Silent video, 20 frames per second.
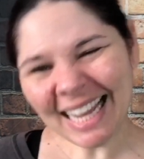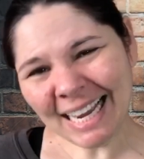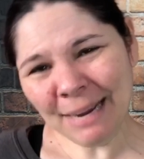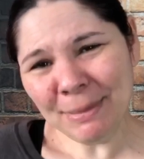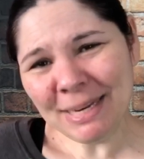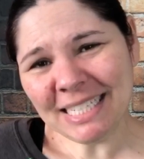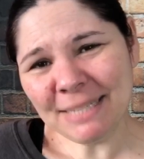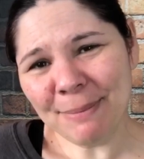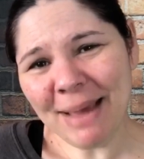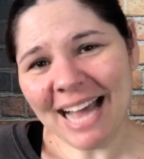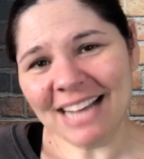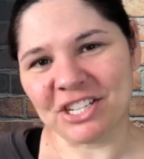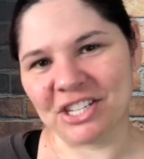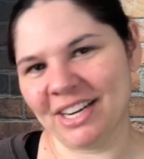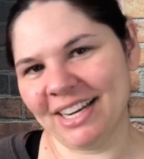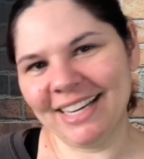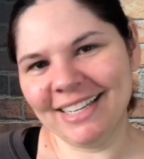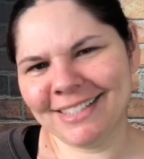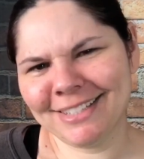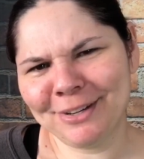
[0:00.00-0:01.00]
I mean, it's
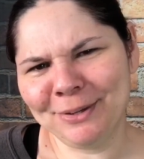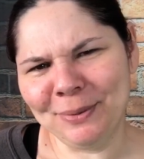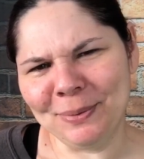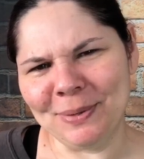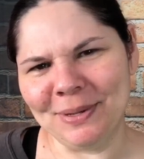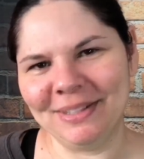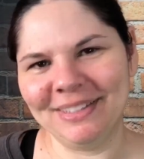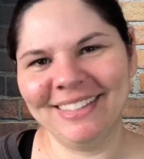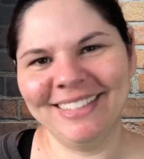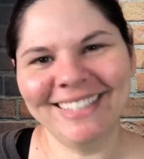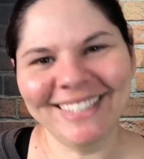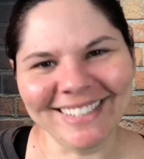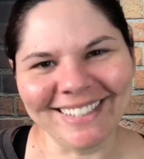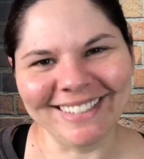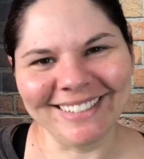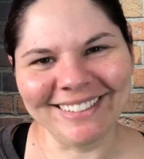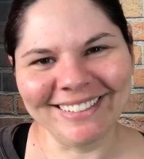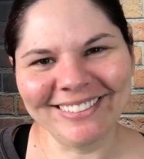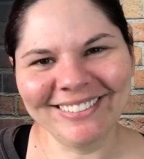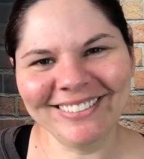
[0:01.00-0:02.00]
magic. It's cool,
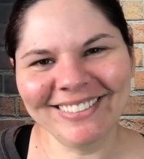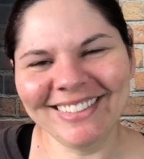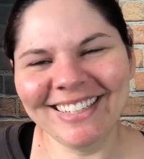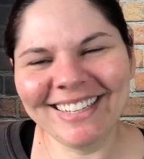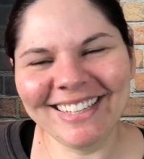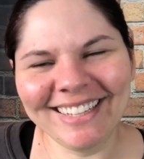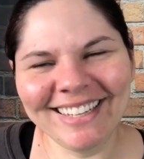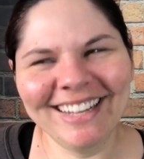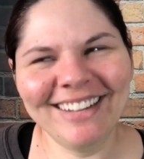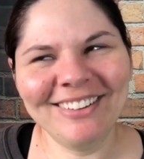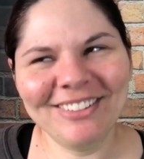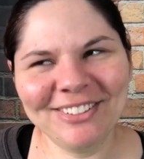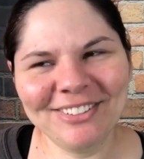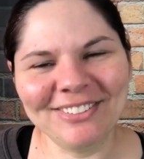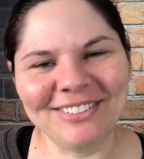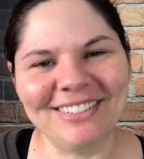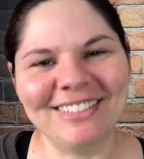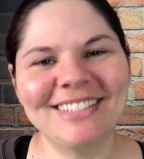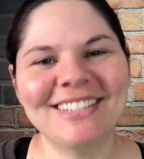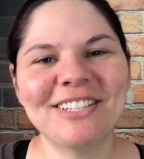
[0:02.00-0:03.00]
you know? Like, how
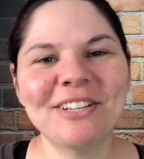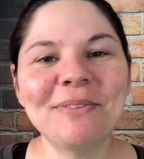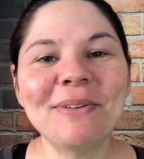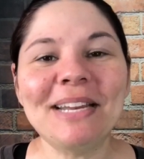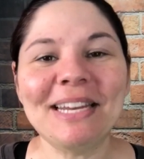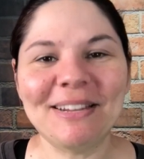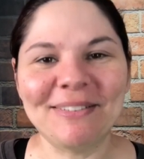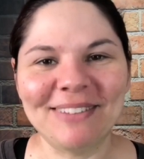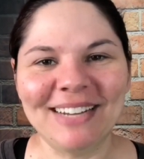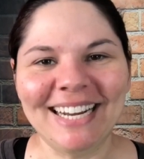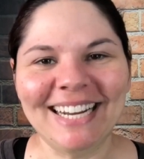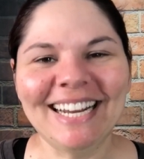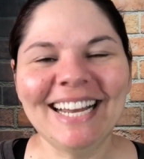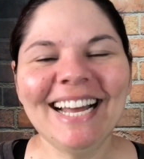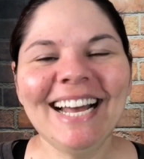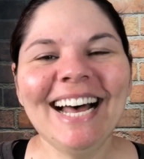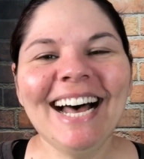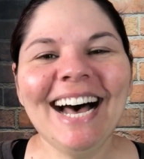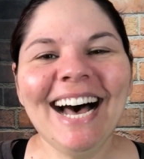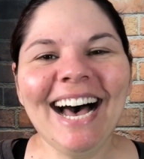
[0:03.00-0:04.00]
cool. So, anyway,
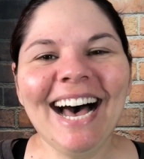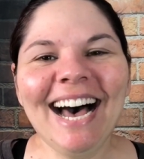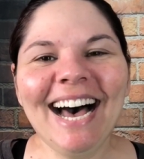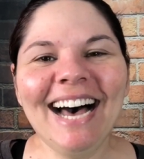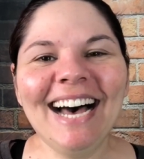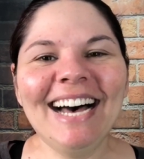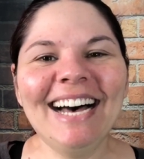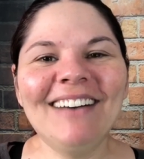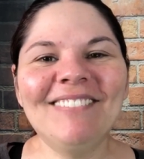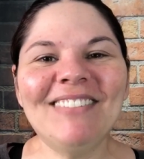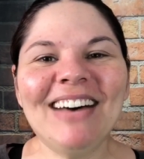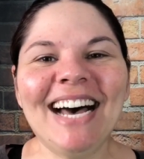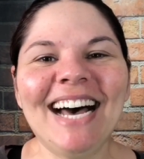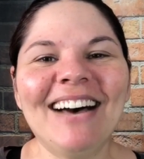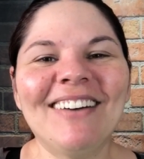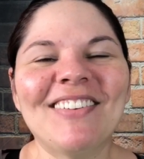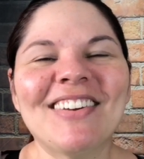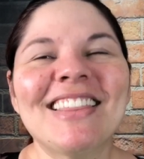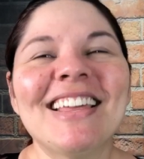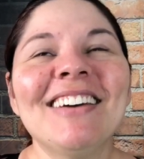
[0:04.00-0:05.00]
um,
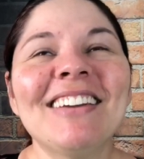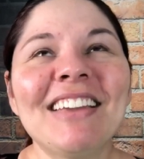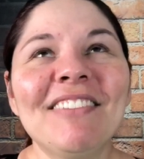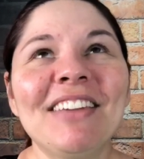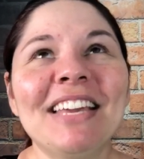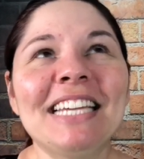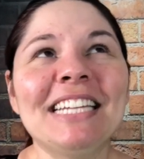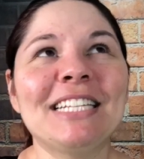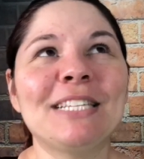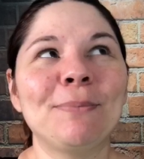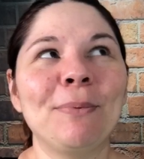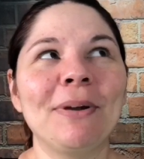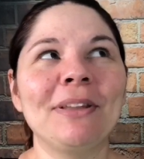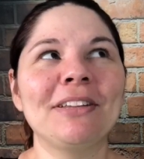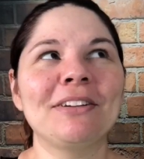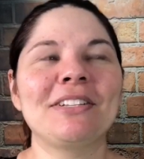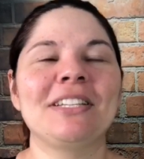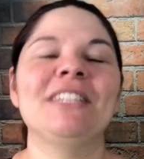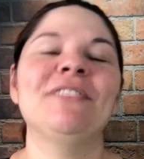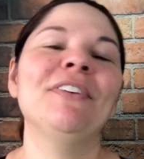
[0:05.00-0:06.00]
without giving any
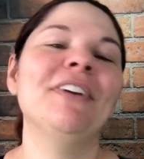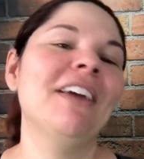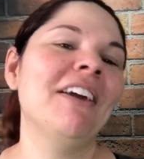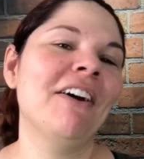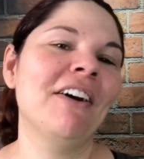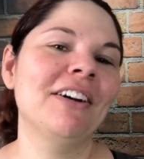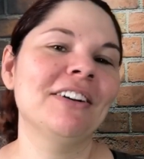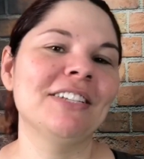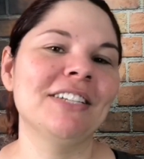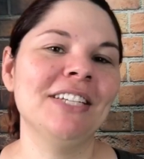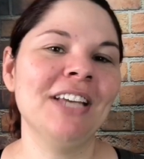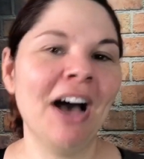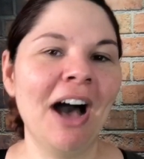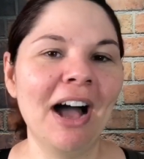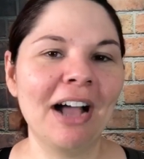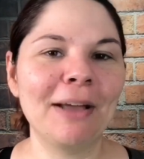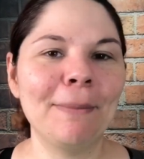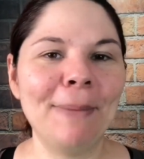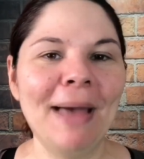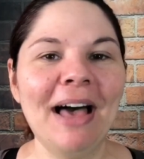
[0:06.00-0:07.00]
spoilers, it's very hard to
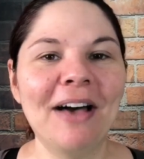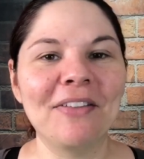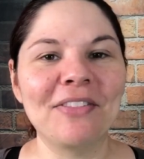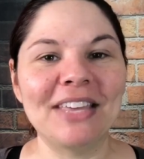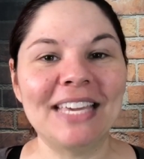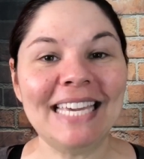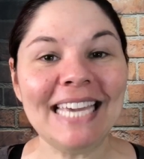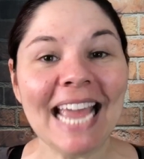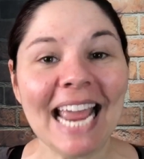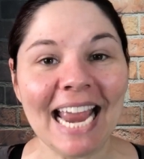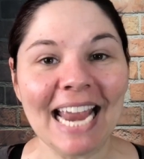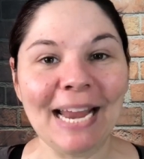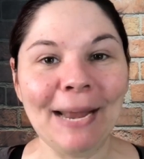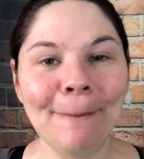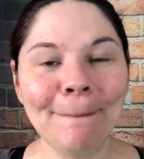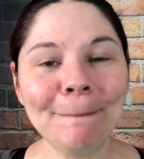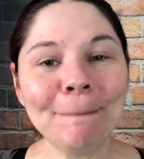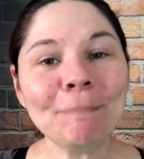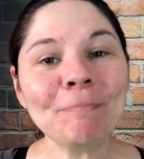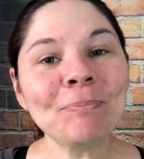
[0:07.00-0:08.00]
talk about the
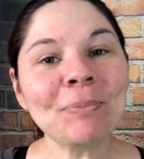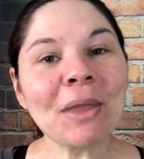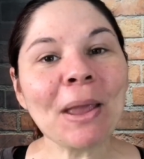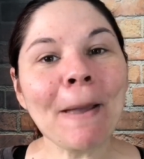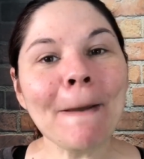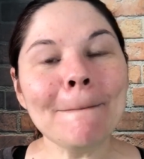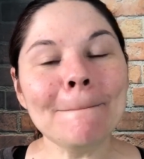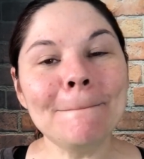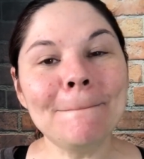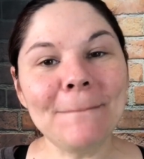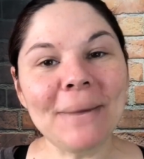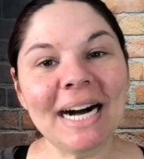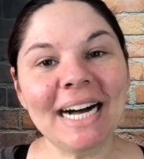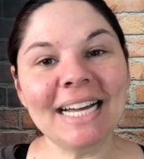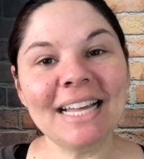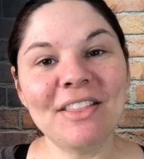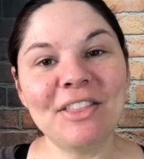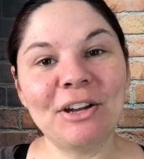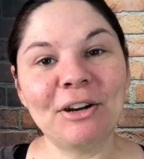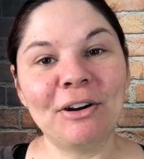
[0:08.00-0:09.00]
game
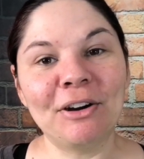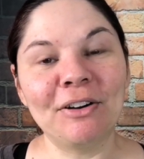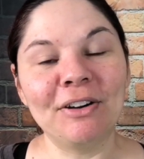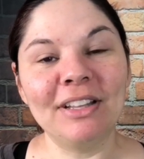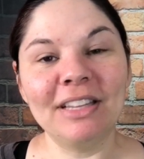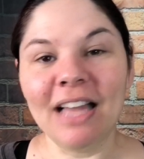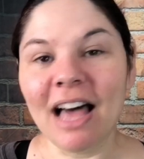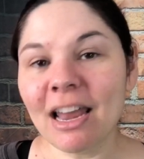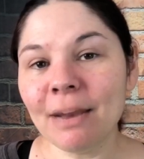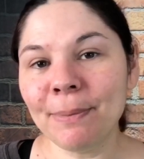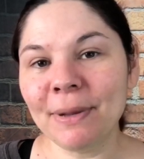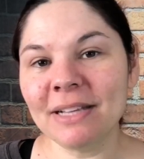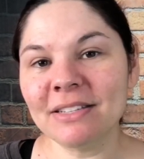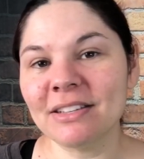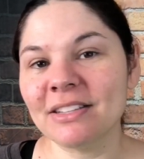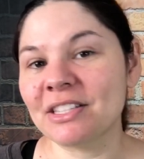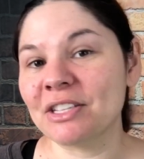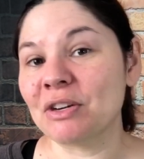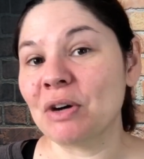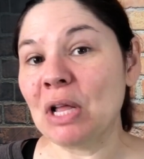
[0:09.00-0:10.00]
but there are a lot of
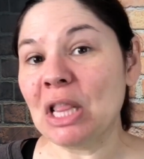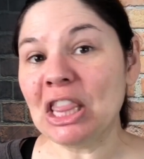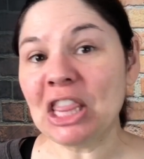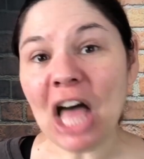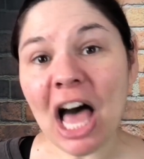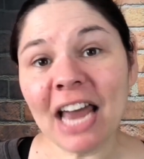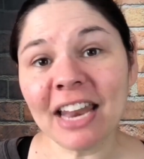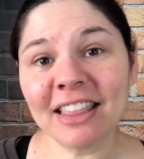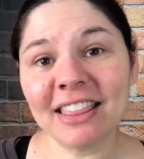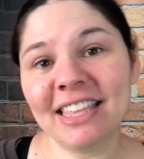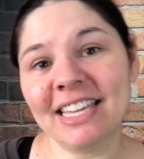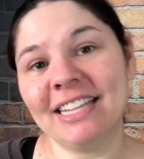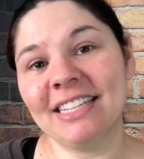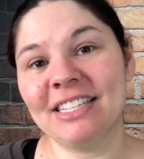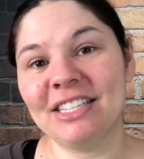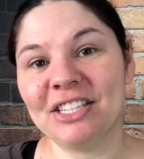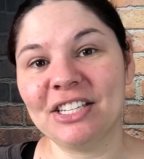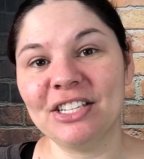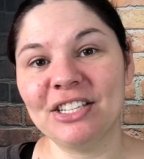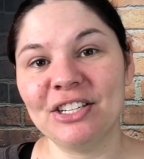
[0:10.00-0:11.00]
puzzles, there are a lot of
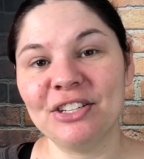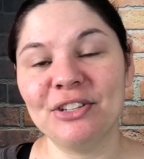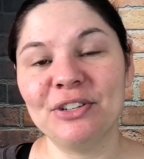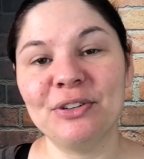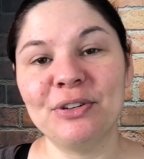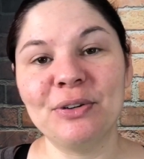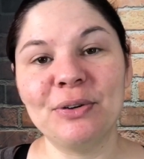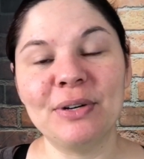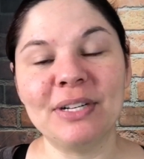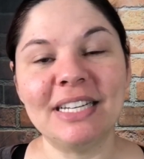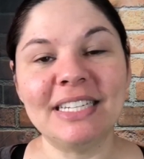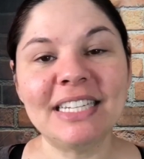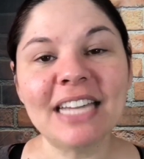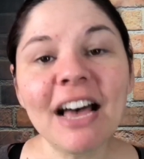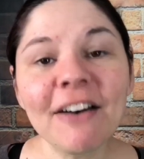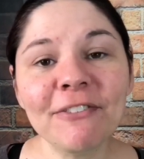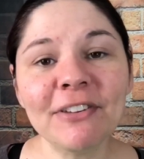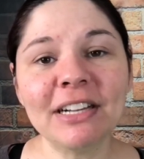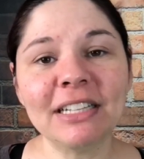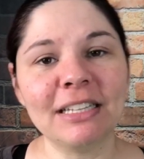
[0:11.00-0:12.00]
things to do.
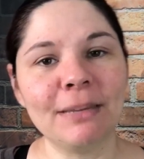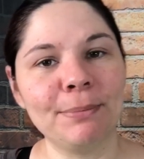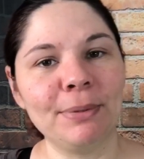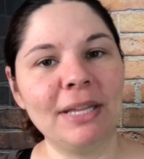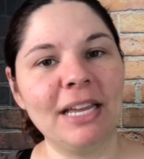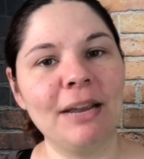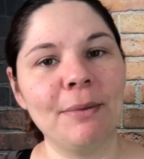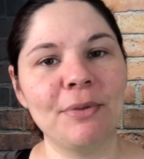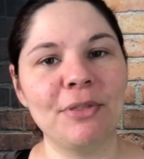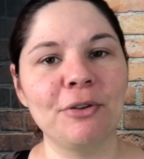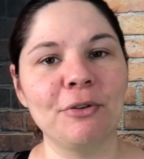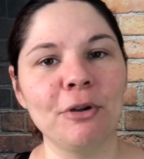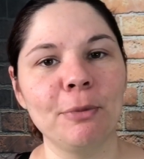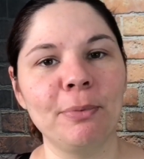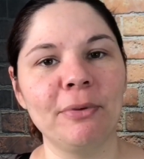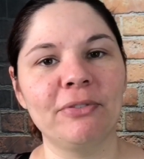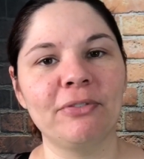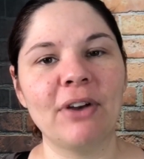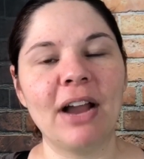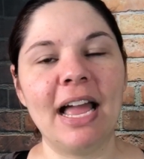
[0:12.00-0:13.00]
Definitely play it with a
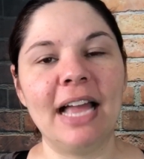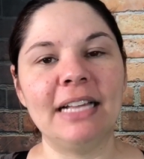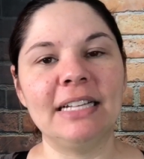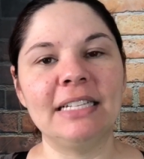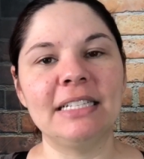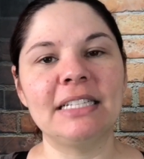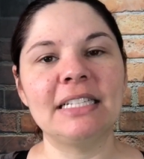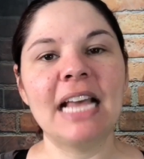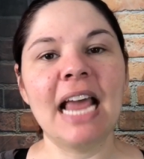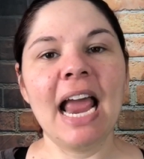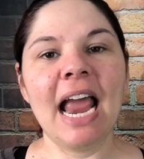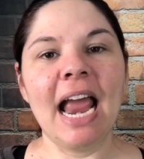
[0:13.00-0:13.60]
group of friends.